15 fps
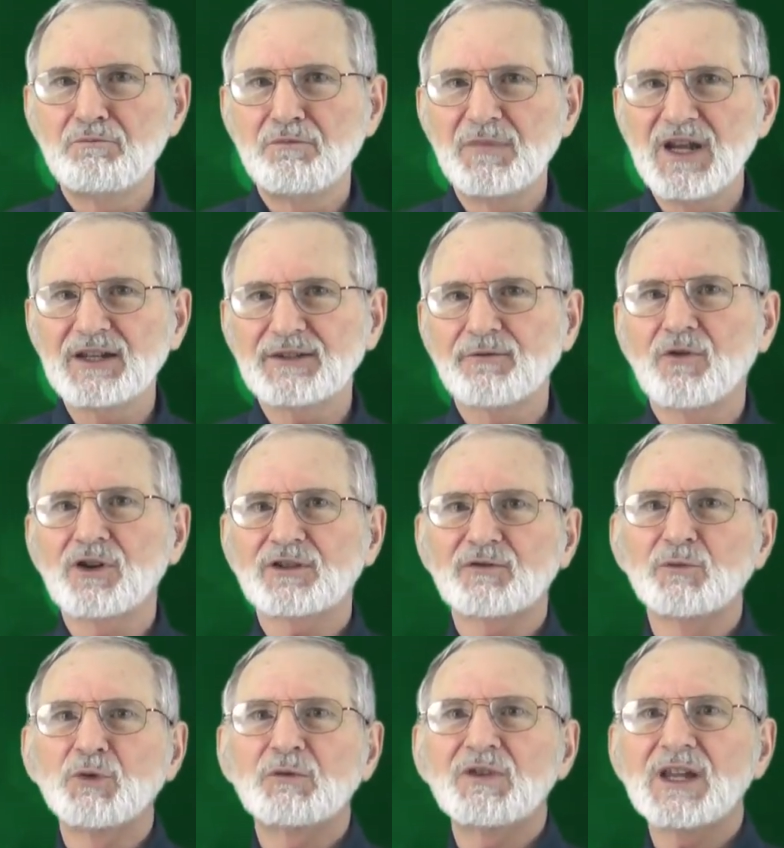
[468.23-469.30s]
dense forest
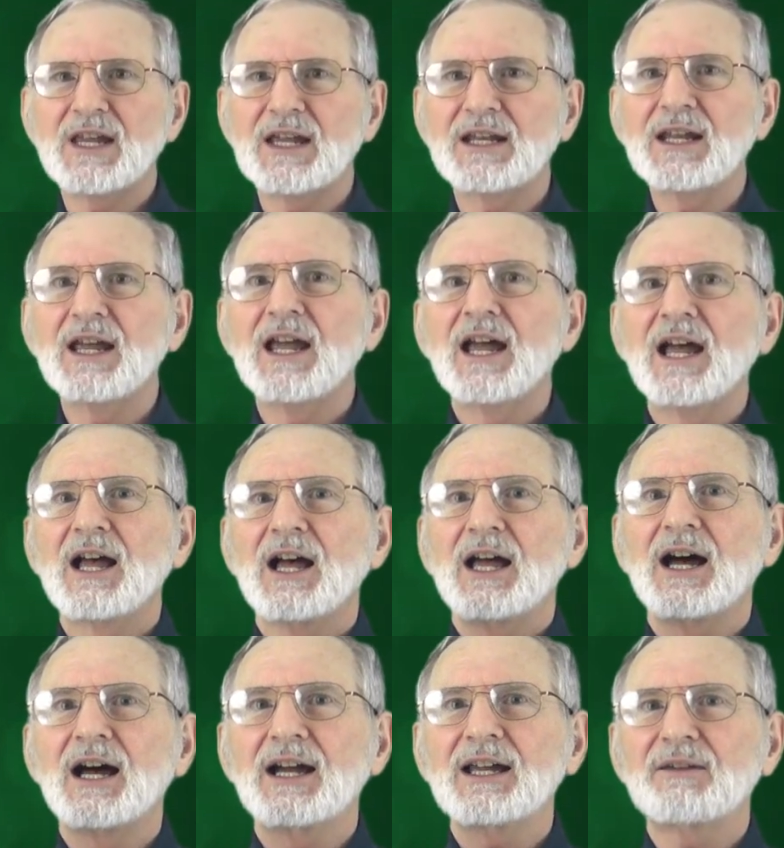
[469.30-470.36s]
from moving in,
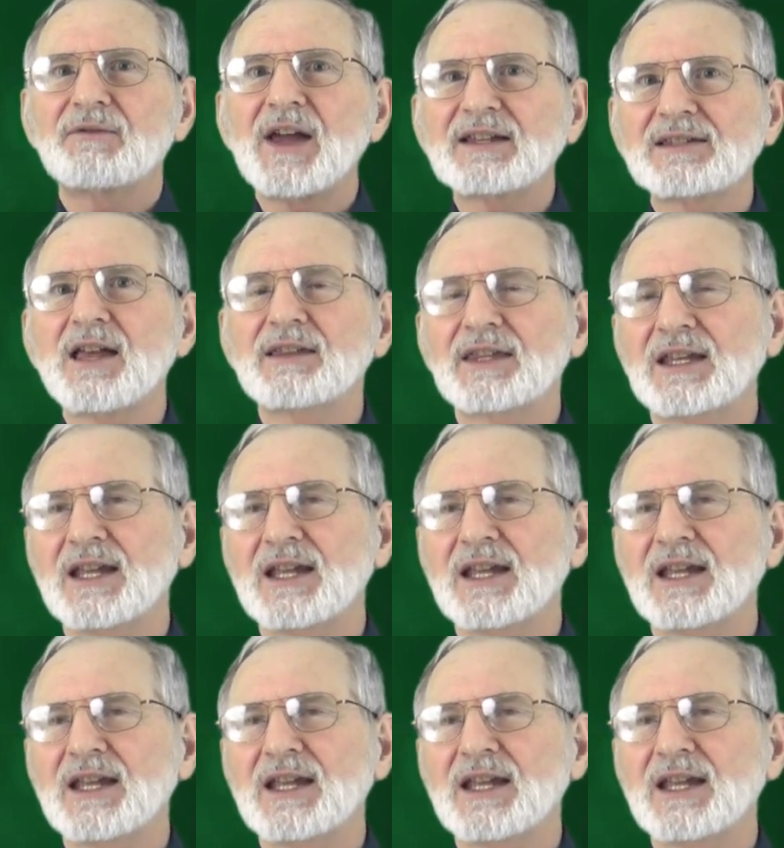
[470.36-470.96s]
if that's not the